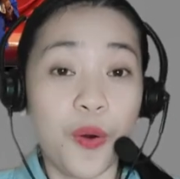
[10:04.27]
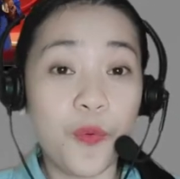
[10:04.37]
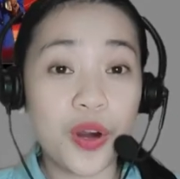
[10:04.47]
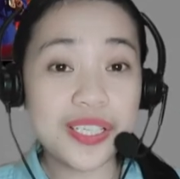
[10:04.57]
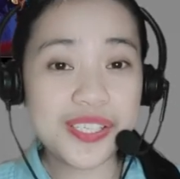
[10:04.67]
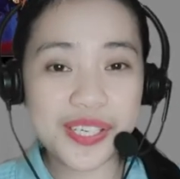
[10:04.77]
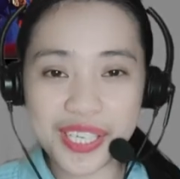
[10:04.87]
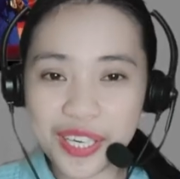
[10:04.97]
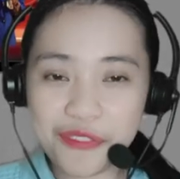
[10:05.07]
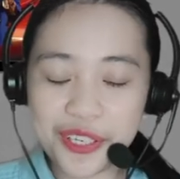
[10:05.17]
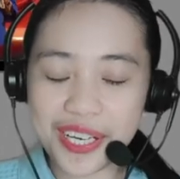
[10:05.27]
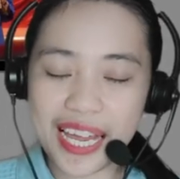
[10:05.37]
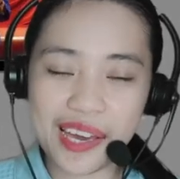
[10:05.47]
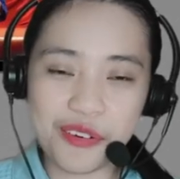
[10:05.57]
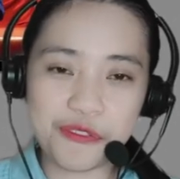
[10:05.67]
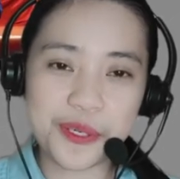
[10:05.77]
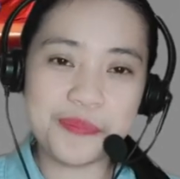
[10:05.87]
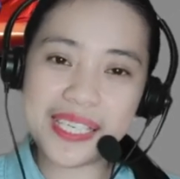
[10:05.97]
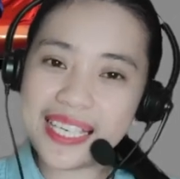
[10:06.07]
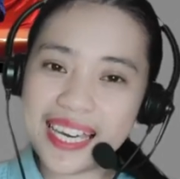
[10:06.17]
Want to give your life a
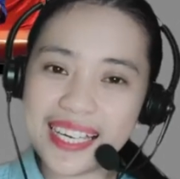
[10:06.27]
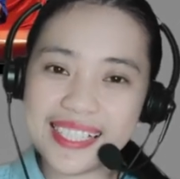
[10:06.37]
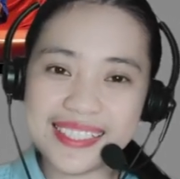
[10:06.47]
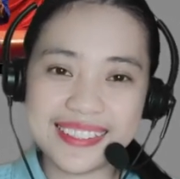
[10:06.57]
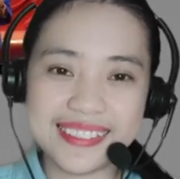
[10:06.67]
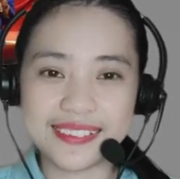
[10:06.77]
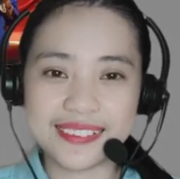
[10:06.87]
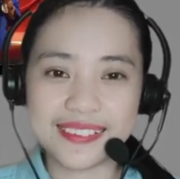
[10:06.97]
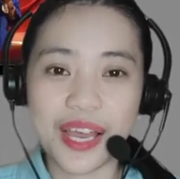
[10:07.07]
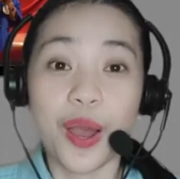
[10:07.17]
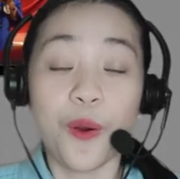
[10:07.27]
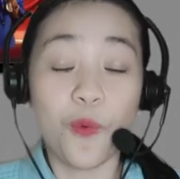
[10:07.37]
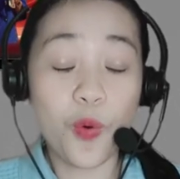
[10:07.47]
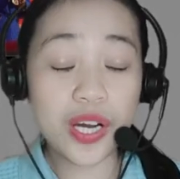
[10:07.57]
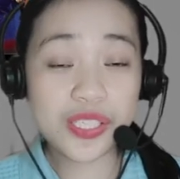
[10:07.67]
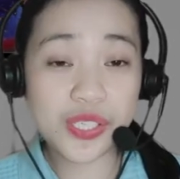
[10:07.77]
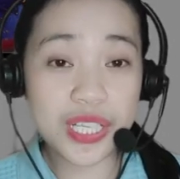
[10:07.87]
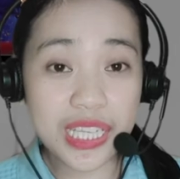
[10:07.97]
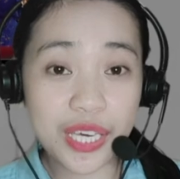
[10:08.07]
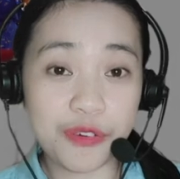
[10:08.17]
meaning? Want to
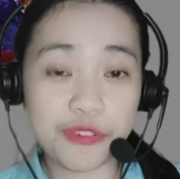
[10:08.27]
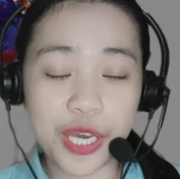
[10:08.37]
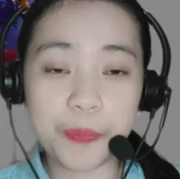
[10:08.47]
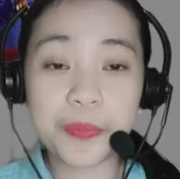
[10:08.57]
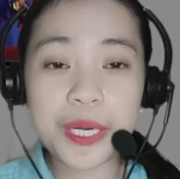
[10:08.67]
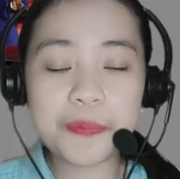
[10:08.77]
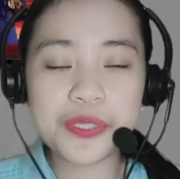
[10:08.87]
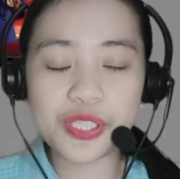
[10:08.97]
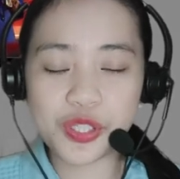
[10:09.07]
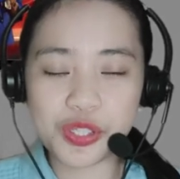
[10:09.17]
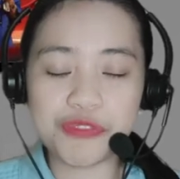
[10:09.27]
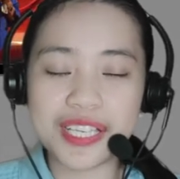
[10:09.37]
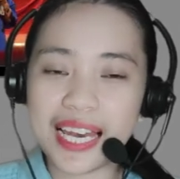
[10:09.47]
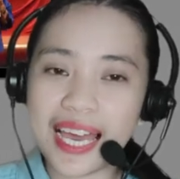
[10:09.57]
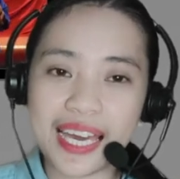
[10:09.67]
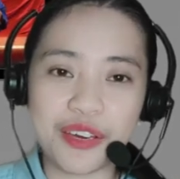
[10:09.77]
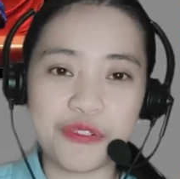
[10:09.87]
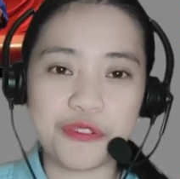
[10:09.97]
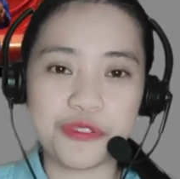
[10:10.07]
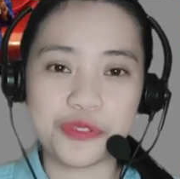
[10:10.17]
live a purpose-driven
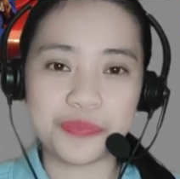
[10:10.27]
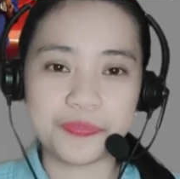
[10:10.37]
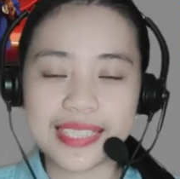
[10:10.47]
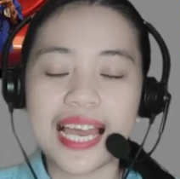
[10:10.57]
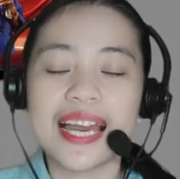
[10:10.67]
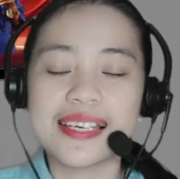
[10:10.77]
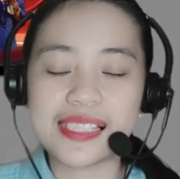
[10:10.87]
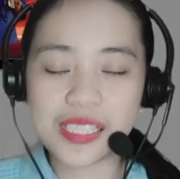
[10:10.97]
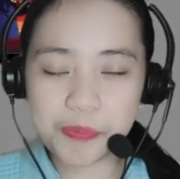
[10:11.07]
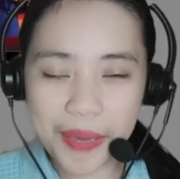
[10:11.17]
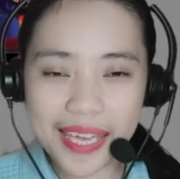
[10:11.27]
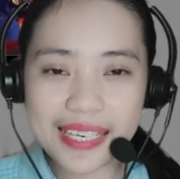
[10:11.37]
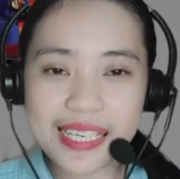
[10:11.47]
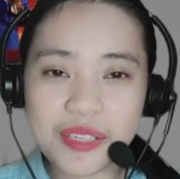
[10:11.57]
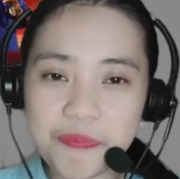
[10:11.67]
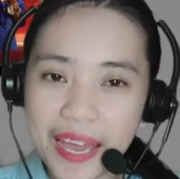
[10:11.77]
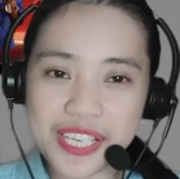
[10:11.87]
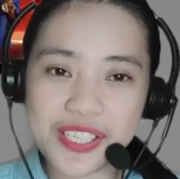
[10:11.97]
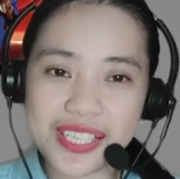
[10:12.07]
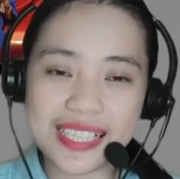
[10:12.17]
life? Spend it
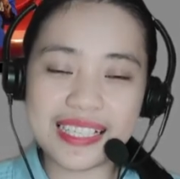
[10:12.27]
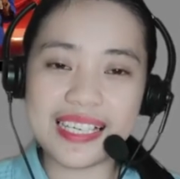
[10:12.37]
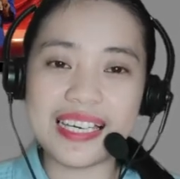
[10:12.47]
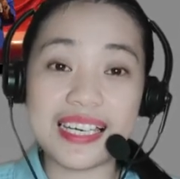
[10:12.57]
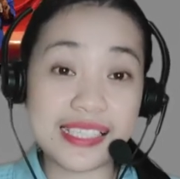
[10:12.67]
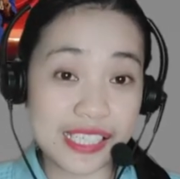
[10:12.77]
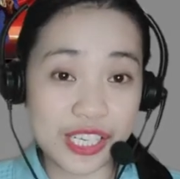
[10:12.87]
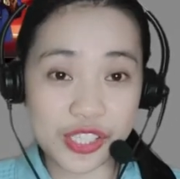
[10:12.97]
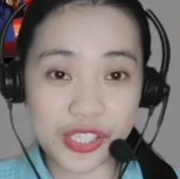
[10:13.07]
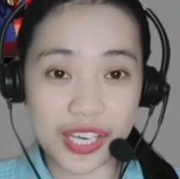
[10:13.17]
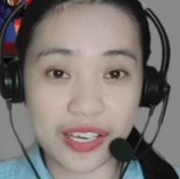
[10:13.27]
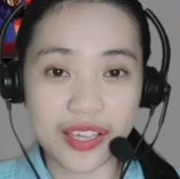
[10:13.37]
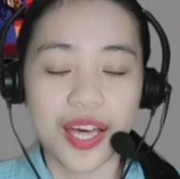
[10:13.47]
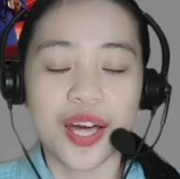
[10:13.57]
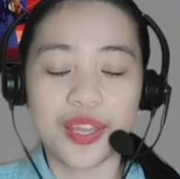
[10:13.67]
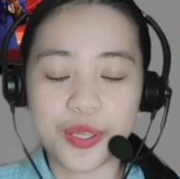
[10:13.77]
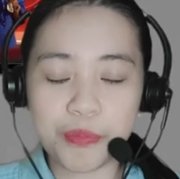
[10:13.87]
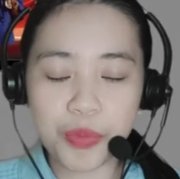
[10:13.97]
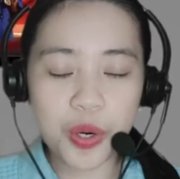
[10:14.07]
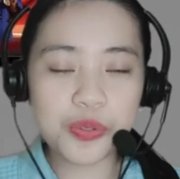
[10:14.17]
passionately in teaching, the
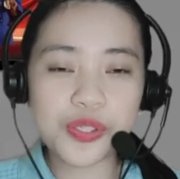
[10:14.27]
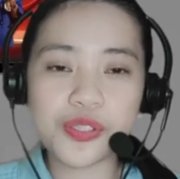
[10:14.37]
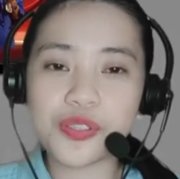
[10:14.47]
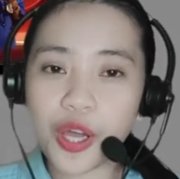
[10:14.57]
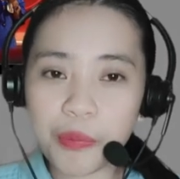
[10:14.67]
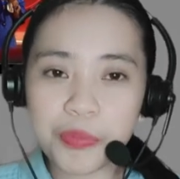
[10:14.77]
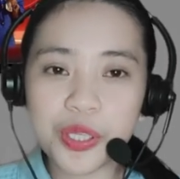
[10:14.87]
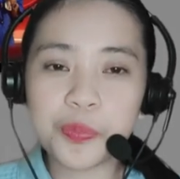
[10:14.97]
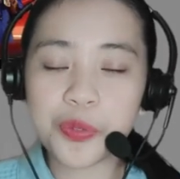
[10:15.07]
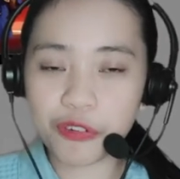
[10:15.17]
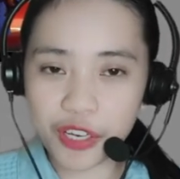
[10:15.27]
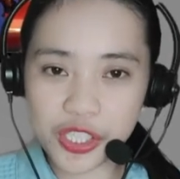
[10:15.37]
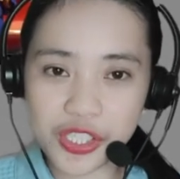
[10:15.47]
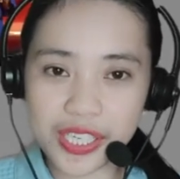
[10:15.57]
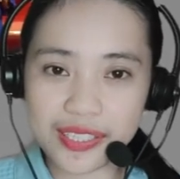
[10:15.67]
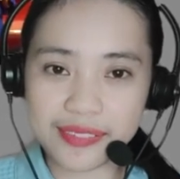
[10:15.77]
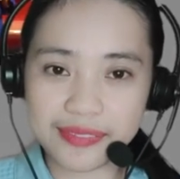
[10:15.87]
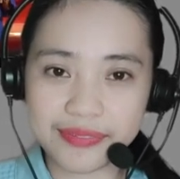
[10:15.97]
most noble profession.